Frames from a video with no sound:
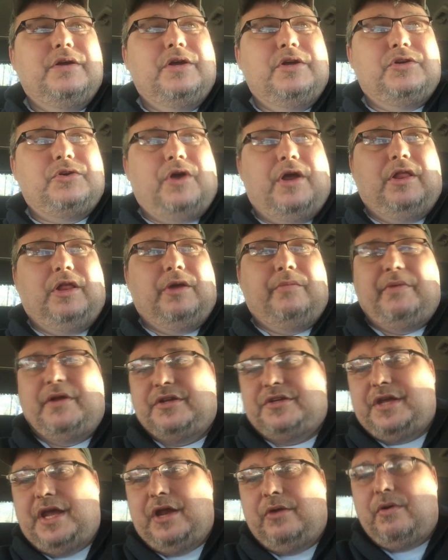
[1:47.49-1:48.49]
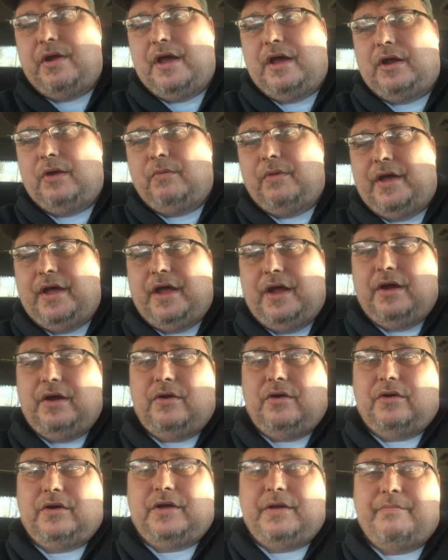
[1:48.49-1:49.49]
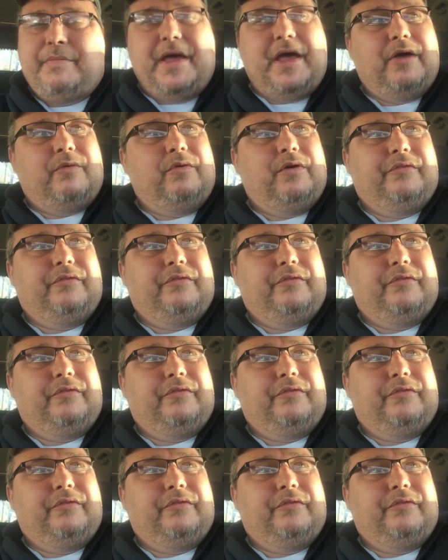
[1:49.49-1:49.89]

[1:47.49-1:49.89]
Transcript: show you a little bit of scenery on the way, or get back